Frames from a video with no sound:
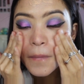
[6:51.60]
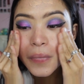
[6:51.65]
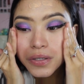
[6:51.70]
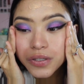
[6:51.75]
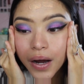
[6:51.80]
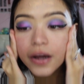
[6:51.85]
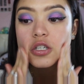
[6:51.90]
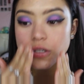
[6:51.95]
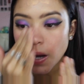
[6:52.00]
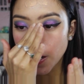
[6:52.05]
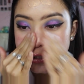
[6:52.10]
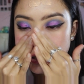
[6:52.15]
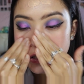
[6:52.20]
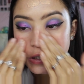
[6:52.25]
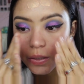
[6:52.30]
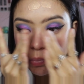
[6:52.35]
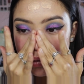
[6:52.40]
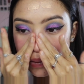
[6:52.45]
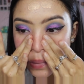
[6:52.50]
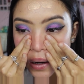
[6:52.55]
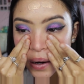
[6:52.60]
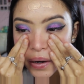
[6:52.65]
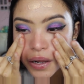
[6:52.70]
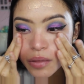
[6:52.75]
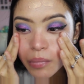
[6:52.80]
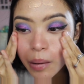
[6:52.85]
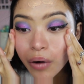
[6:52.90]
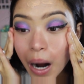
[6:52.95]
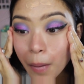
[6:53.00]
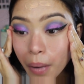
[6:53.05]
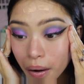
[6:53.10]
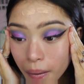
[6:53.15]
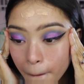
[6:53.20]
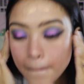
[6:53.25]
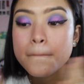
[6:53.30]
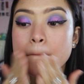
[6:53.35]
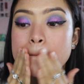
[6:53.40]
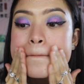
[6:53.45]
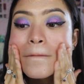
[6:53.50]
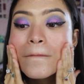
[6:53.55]
So I usually do this bit underneath my primer,
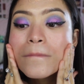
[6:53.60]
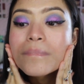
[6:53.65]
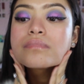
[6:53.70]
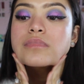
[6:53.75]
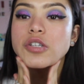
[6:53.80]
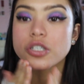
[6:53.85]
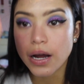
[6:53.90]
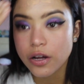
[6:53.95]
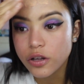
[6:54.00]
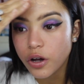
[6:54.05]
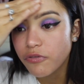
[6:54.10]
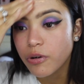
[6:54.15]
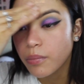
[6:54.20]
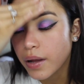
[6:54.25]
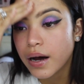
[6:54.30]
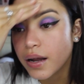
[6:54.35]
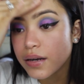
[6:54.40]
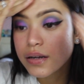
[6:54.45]
just like glow from like